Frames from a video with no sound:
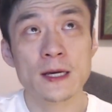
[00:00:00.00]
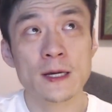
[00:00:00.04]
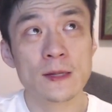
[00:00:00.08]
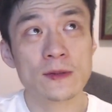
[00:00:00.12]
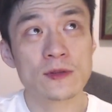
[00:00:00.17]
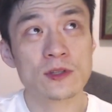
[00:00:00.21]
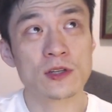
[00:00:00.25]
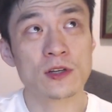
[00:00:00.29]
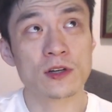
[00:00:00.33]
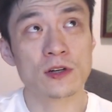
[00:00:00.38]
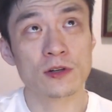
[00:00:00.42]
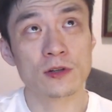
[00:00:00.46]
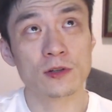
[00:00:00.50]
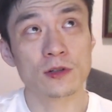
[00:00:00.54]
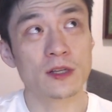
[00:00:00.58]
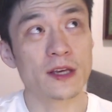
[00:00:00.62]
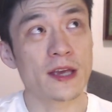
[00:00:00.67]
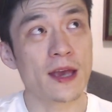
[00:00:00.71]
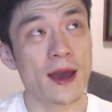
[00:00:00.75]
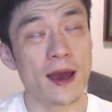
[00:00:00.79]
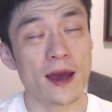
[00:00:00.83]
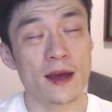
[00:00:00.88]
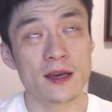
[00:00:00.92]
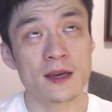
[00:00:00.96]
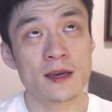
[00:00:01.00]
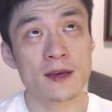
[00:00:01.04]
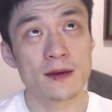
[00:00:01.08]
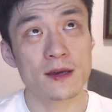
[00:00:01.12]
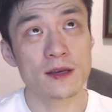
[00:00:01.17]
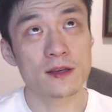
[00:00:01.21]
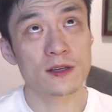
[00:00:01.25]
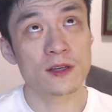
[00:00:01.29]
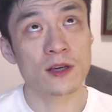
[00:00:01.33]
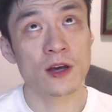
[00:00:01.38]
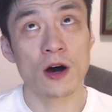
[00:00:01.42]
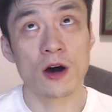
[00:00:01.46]
till, yeah,
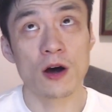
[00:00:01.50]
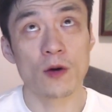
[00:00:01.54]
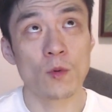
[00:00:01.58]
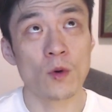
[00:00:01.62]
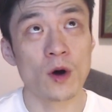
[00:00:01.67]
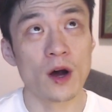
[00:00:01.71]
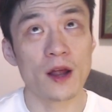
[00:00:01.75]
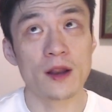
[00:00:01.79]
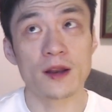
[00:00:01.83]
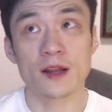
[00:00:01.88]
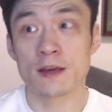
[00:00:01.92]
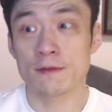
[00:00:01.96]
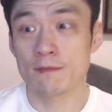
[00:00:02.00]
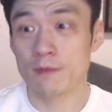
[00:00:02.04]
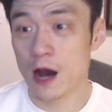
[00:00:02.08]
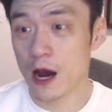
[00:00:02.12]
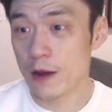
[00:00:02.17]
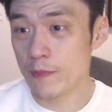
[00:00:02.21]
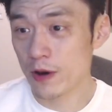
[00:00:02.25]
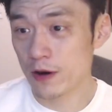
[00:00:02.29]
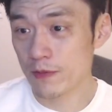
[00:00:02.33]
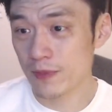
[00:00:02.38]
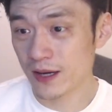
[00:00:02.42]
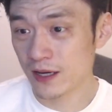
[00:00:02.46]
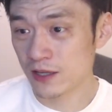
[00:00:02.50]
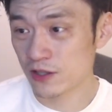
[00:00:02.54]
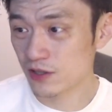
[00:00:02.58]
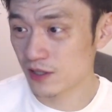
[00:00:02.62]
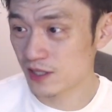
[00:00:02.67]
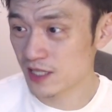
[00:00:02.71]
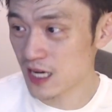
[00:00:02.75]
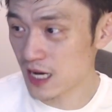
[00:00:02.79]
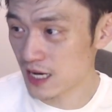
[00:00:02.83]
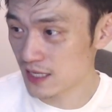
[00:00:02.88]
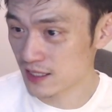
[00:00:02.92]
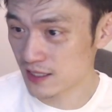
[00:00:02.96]
he got what? He might be able to make it to the
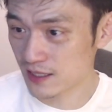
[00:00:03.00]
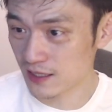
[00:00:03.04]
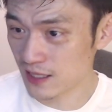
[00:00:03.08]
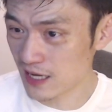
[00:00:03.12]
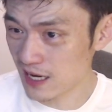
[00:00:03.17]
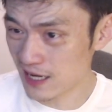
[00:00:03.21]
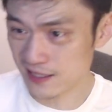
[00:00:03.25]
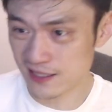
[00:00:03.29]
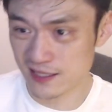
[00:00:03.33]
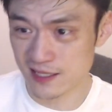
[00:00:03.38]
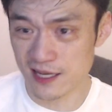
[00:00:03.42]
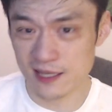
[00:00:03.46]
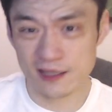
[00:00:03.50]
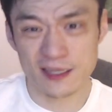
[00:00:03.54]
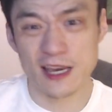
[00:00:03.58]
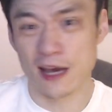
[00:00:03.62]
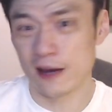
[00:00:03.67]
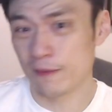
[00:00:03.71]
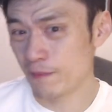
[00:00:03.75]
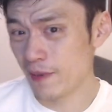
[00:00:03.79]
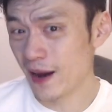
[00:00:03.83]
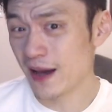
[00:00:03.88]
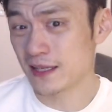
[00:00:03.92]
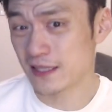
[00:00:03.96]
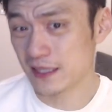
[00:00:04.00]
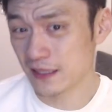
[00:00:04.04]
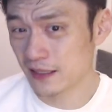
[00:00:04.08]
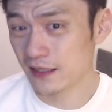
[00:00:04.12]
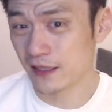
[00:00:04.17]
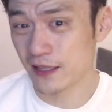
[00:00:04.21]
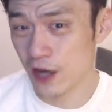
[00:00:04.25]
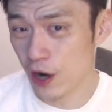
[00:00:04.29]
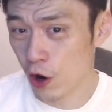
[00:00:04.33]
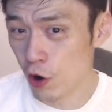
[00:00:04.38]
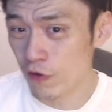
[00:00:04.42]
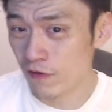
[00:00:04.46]
last test. Yeah,
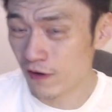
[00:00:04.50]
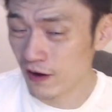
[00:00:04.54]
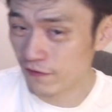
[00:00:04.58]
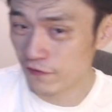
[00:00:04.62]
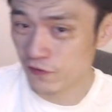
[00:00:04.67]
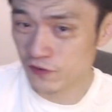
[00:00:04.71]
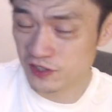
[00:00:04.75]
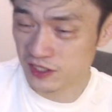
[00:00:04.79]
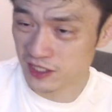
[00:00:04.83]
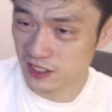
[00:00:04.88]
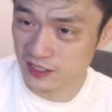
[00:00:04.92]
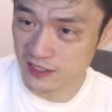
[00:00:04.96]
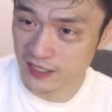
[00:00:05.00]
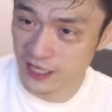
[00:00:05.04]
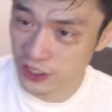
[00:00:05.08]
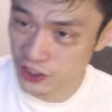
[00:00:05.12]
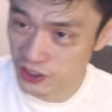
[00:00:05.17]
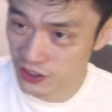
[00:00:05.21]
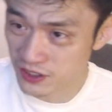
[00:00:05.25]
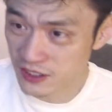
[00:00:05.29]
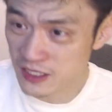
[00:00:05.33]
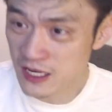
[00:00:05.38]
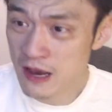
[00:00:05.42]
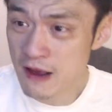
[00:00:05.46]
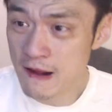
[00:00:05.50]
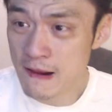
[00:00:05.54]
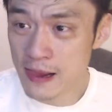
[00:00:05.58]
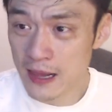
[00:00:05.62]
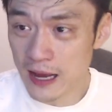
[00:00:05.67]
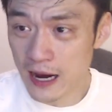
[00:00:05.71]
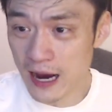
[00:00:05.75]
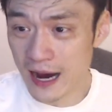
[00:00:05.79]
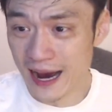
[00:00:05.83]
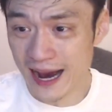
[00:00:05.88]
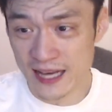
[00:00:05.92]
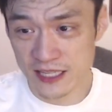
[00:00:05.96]
basically over for Six Nations
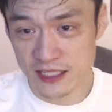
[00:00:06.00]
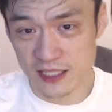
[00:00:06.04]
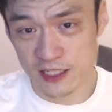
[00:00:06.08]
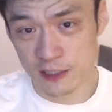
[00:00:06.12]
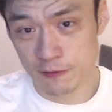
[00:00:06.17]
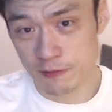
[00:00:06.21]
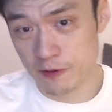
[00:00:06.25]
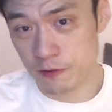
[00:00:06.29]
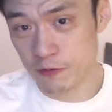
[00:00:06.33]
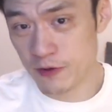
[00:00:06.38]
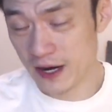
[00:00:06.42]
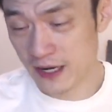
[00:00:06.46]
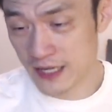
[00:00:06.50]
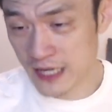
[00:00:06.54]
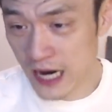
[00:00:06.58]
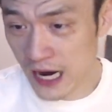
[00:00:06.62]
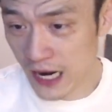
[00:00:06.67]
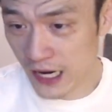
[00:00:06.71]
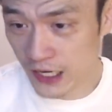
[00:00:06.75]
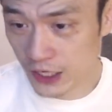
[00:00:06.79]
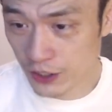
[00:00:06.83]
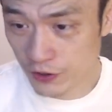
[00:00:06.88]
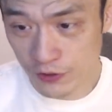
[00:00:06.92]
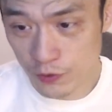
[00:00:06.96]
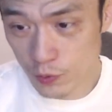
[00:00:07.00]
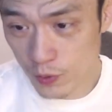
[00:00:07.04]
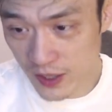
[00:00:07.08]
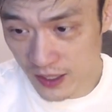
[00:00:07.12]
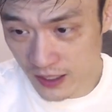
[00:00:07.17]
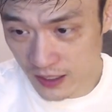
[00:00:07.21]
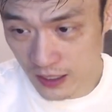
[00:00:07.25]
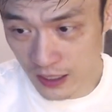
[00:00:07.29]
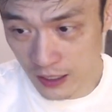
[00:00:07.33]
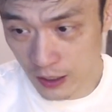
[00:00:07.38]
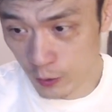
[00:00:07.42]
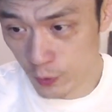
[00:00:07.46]
as he's been red carded on the
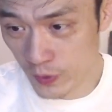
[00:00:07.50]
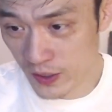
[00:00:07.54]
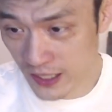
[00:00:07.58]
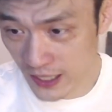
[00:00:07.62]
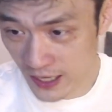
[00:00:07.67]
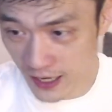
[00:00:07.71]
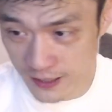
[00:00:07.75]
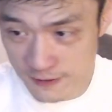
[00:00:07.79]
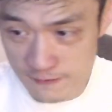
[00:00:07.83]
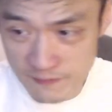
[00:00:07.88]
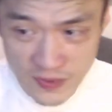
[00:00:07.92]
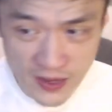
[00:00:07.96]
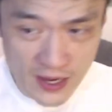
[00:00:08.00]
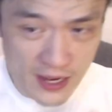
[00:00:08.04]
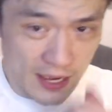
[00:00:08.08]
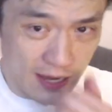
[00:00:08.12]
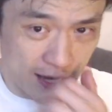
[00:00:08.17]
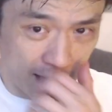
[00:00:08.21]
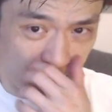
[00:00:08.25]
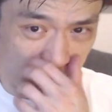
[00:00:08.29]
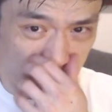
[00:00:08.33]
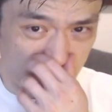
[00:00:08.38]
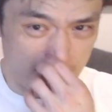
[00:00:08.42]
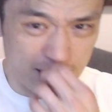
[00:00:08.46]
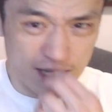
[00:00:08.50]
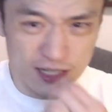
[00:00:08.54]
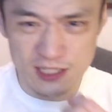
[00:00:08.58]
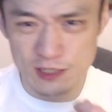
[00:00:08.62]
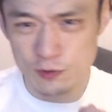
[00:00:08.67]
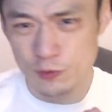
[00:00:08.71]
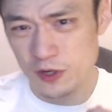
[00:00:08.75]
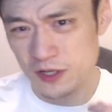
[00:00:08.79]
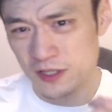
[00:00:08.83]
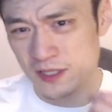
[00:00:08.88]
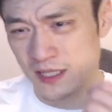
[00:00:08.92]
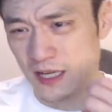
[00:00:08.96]
weekend. This
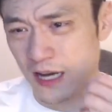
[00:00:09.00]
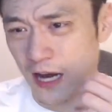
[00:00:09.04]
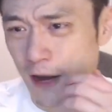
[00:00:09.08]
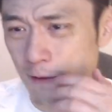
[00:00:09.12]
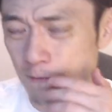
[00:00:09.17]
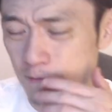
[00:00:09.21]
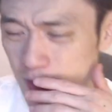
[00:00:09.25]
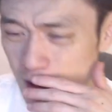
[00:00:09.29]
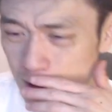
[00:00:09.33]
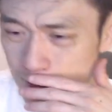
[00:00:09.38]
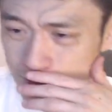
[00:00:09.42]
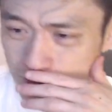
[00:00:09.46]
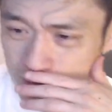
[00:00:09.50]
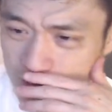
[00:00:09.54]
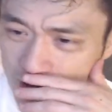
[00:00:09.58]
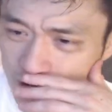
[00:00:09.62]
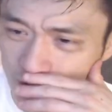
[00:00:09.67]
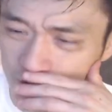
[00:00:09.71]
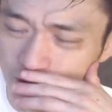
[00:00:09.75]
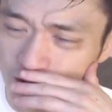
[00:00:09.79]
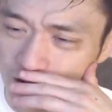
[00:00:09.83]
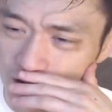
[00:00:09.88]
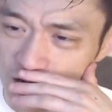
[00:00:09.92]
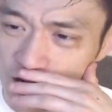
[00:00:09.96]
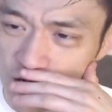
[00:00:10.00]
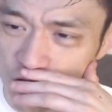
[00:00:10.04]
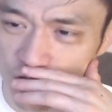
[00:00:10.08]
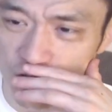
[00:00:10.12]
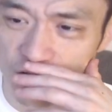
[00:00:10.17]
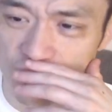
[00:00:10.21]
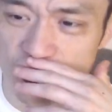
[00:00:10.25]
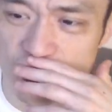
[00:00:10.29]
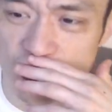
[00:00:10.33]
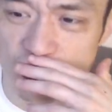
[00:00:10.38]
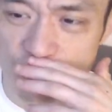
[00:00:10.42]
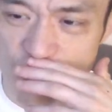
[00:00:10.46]
was a bit of an
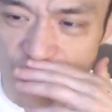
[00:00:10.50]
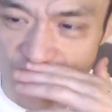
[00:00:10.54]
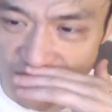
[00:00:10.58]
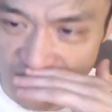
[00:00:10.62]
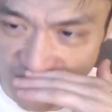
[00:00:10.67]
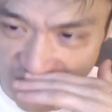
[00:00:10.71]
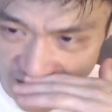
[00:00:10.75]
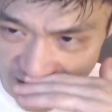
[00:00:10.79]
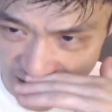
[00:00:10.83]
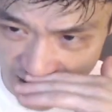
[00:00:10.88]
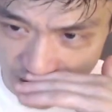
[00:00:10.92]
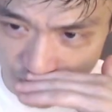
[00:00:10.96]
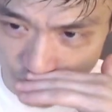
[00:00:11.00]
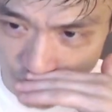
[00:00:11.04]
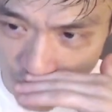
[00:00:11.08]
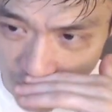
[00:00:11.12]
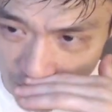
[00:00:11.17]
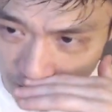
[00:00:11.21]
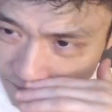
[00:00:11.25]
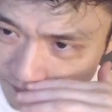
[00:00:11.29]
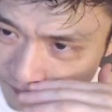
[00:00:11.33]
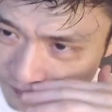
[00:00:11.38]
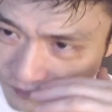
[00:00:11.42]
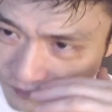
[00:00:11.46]
interesting red card as well.